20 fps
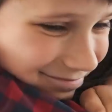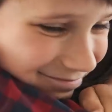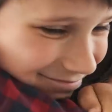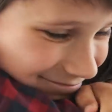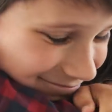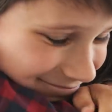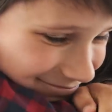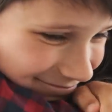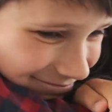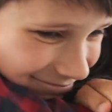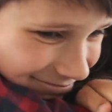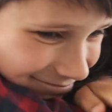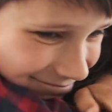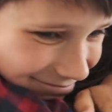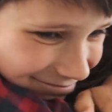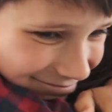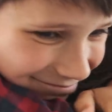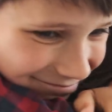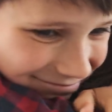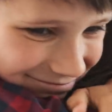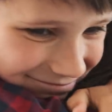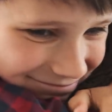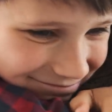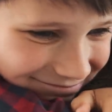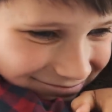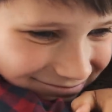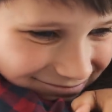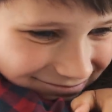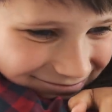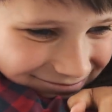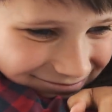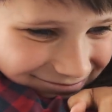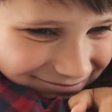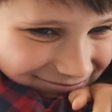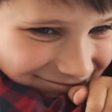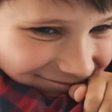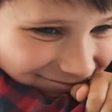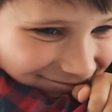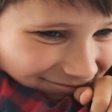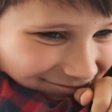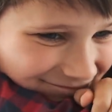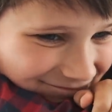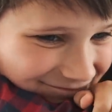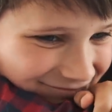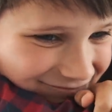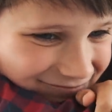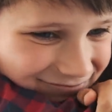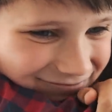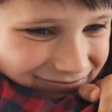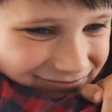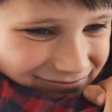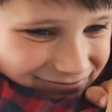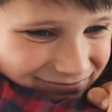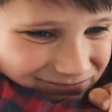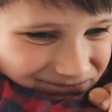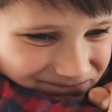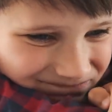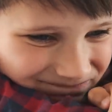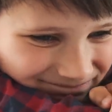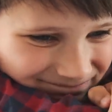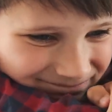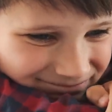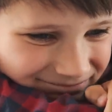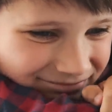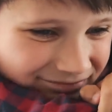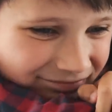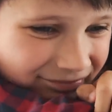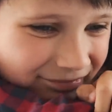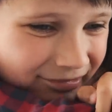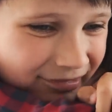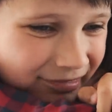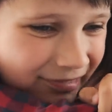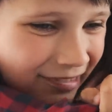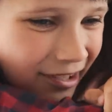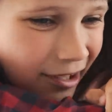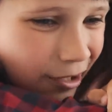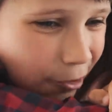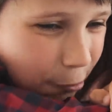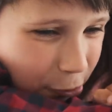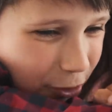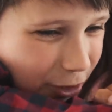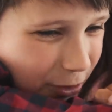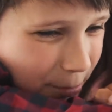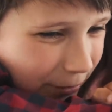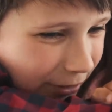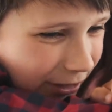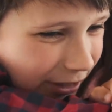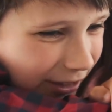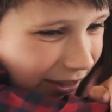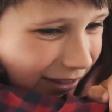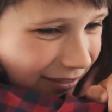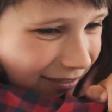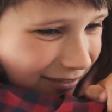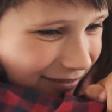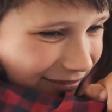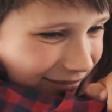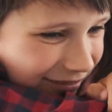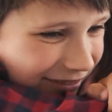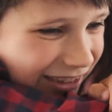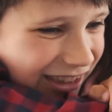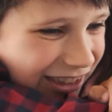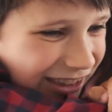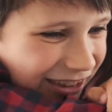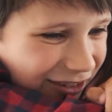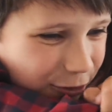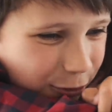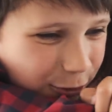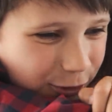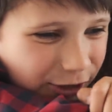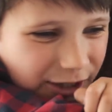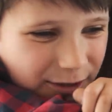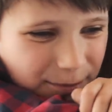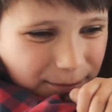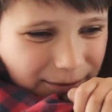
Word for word: On the other hand, they start to think that their mother can do no wrong and is both the victim and the saint in the scenario.